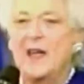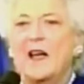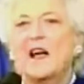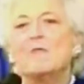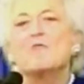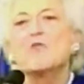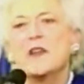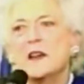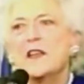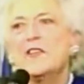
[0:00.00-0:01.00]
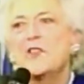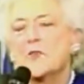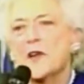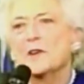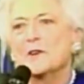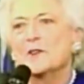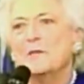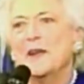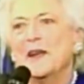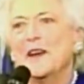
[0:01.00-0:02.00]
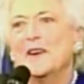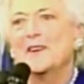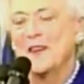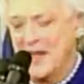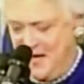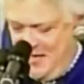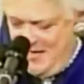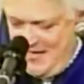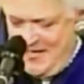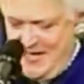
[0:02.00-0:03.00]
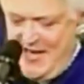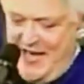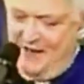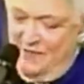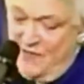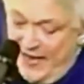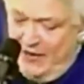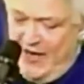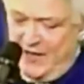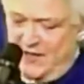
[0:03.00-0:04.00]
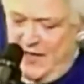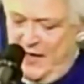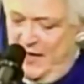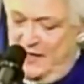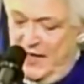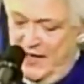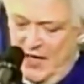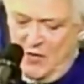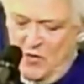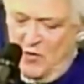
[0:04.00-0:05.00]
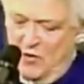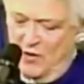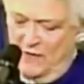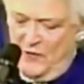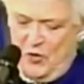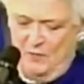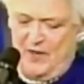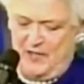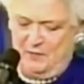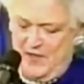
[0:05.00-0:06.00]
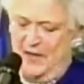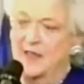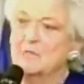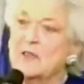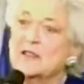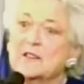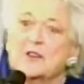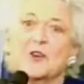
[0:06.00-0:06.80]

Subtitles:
I'm really thrilled to be here today, and very excited, as I know all of you must be, that Mrs.